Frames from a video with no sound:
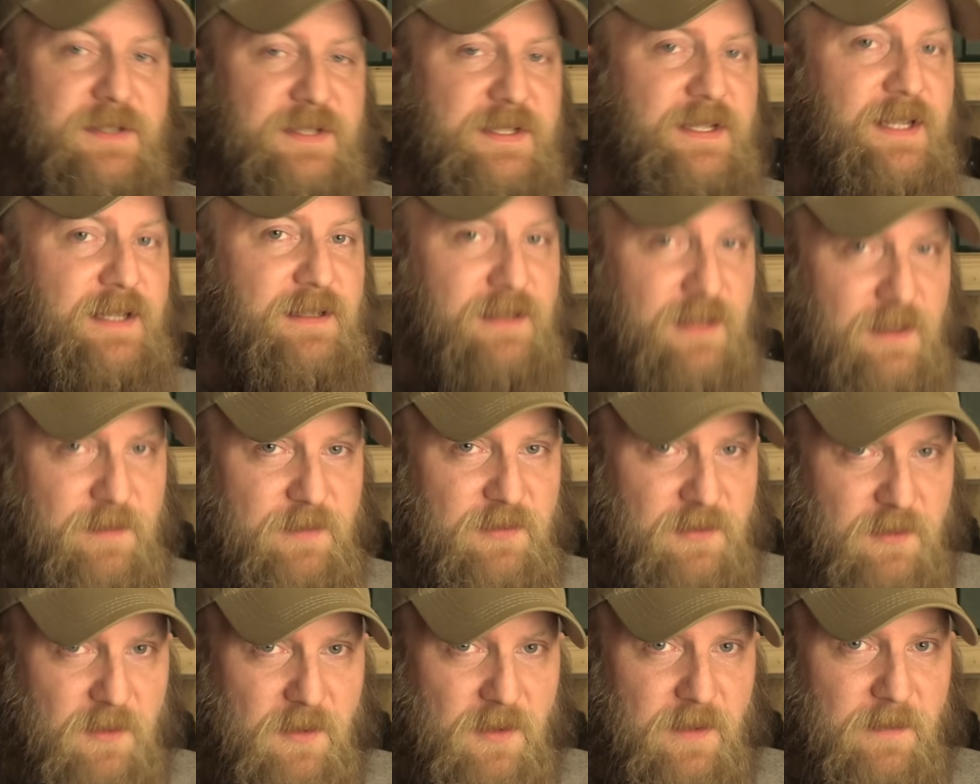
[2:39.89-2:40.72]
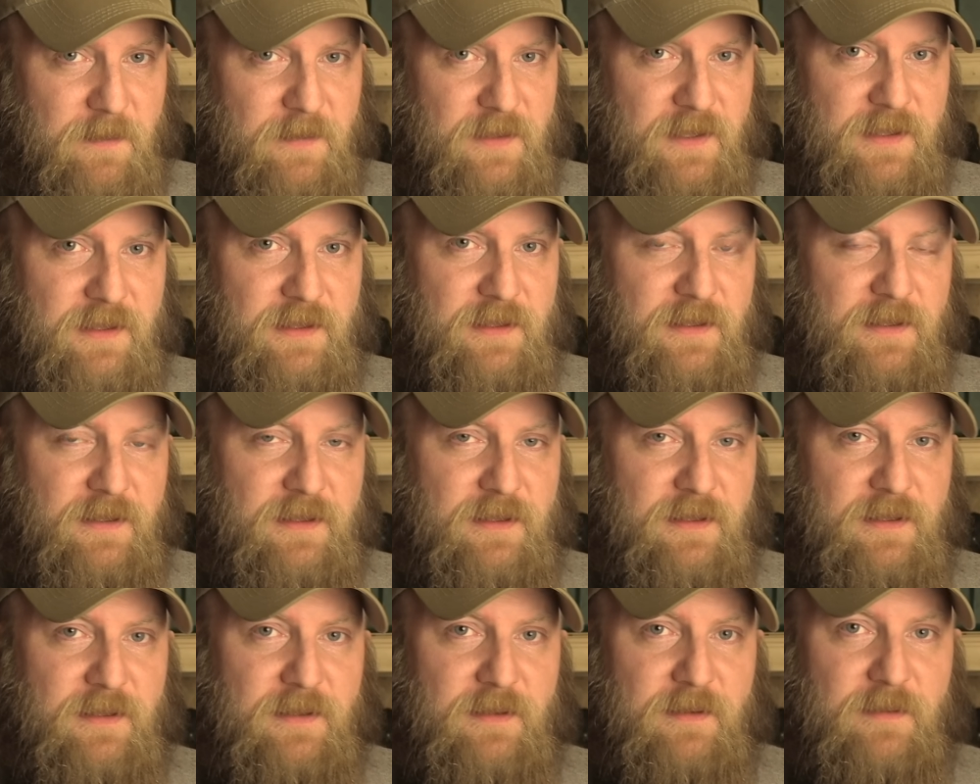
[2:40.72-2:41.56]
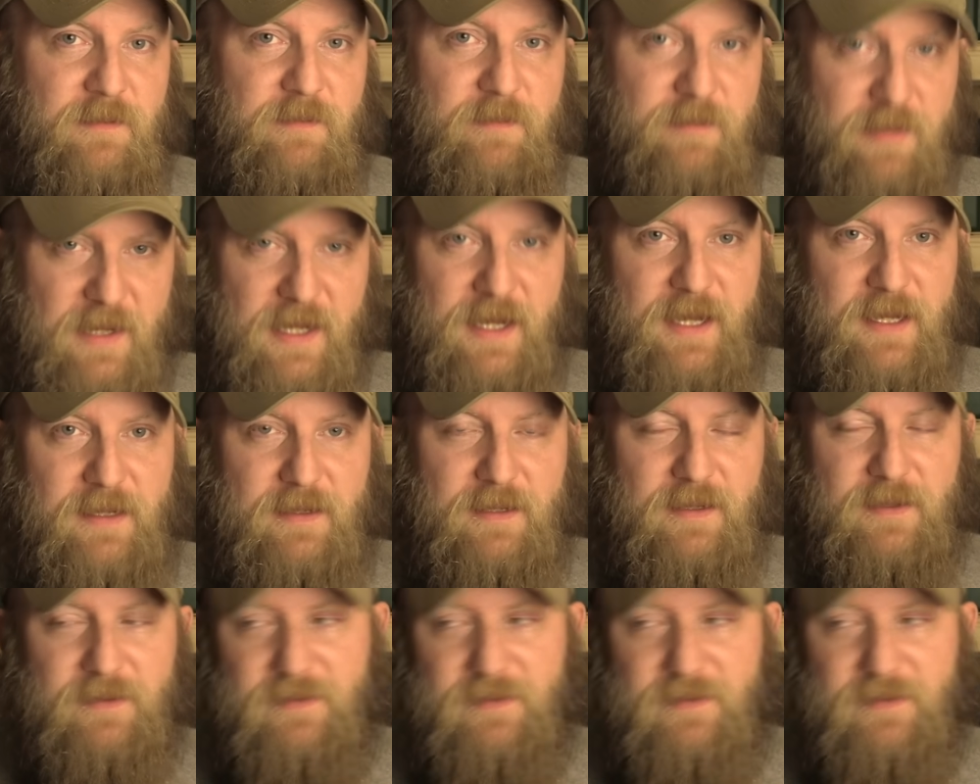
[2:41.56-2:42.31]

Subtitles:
to stand up for them. But